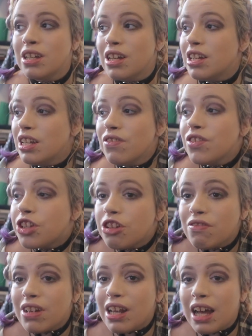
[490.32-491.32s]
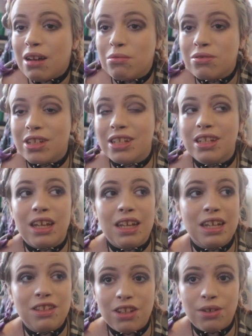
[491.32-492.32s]
And if you do relapse,
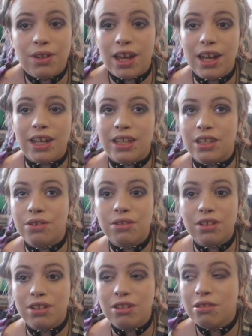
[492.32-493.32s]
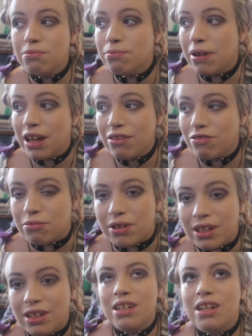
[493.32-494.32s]
it's okay. You can come back from
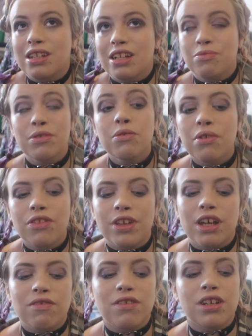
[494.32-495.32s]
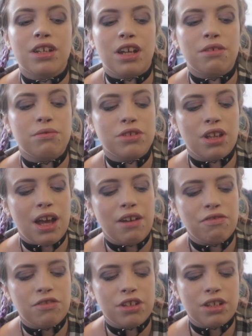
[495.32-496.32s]
it. And that's been the one thing I've learned. I was,
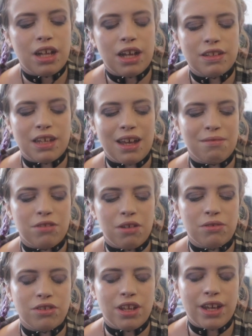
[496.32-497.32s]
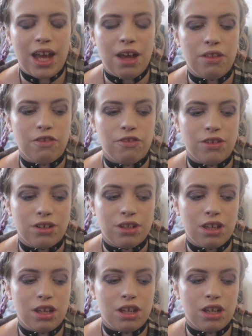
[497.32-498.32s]
after that attempt, I was like, how the fuck
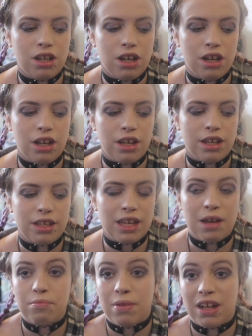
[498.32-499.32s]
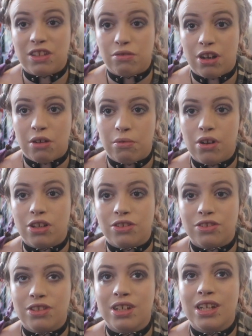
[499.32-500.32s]
can I get back to where I
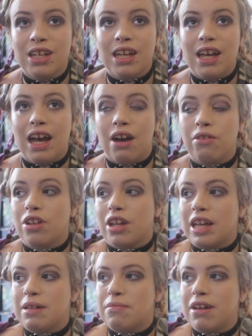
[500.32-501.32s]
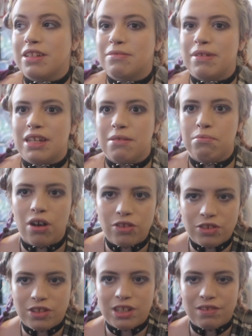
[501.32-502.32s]
was? How can I get back to making
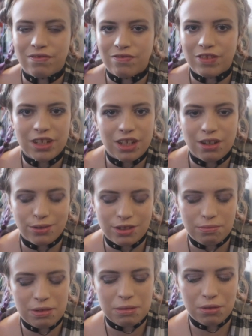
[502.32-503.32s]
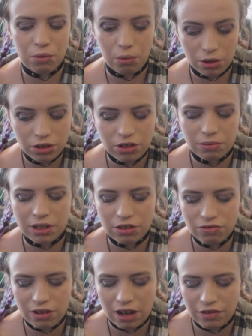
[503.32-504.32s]
positive videos that people want to
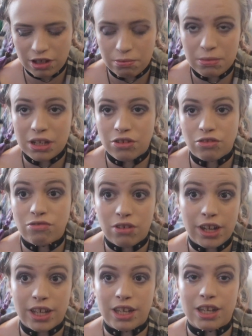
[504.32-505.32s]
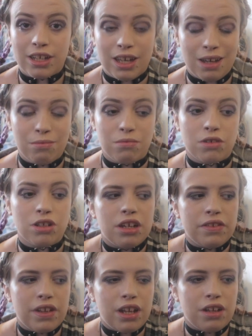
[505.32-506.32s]
watch rather than me just crying at a camera?
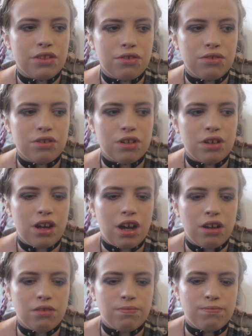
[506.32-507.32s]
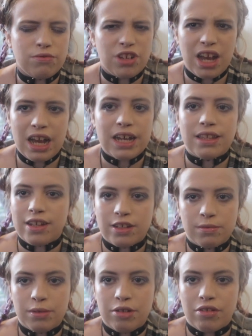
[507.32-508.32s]
And then I thought, I'll share the
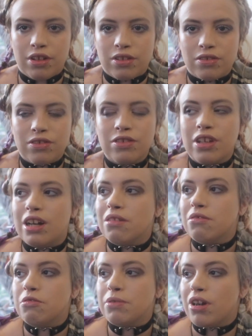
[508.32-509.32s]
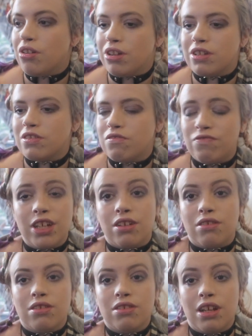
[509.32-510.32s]
experience. I will be honest and
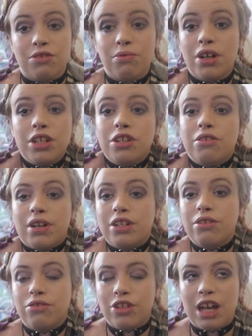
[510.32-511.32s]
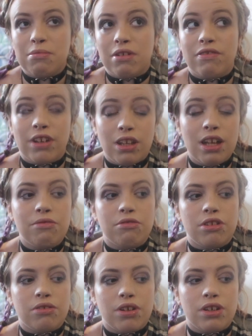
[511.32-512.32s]
real. That's what I do. I do share my real life
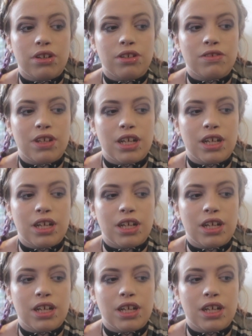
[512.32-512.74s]
with you guys.